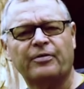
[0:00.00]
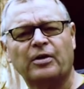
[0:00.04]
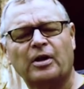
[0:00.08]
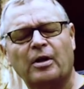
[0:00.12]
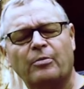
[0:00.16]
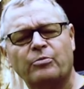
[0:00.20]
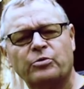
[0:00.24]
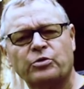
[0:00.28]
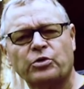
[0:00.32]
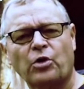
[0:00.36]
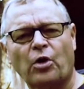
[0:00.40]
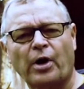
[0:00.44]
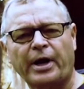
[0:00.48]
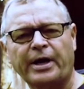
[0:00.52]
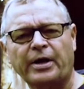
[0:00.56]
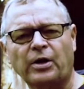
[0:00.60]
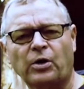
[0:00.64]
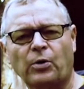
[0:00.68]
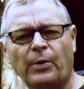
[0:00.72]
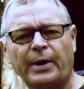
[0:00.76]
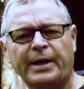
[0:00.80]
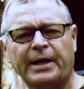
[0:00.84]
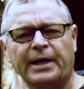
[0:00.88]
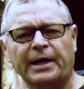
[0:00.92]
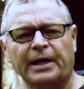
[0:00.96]
that I'm drying
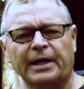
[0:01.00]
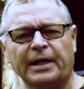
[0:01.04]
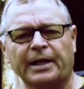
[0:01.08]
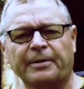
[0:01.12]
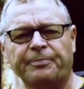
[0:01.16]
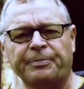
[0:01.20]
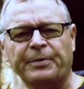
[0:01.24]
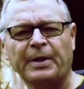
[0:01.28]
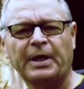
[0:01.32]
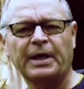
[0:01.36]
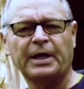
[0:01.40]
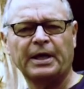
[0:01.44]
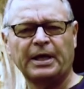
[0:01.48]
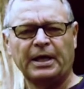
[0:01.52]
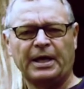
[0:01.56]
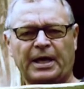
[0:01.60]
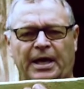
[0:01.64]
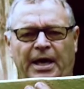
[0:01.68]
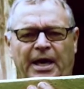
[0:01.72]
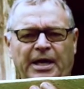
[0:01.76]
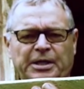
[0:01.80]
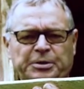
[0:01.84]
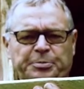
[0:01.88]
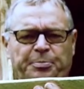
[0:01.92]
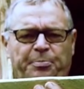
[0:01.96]
quickly.
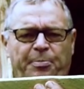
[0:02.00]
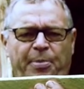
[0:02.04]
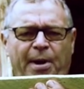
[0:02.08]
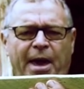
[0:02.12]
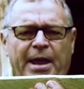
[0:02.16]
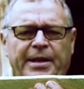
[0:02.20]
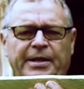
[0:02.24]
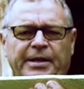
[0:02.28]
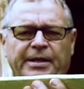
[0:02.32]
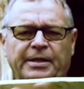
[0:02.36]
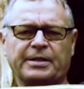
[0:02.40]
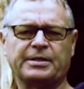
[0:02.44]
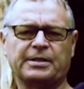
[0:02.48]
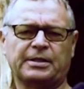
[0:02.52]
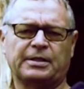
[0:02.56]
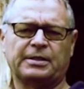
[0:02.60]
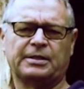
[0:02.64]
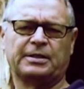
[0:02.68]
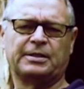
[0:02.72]
It's bent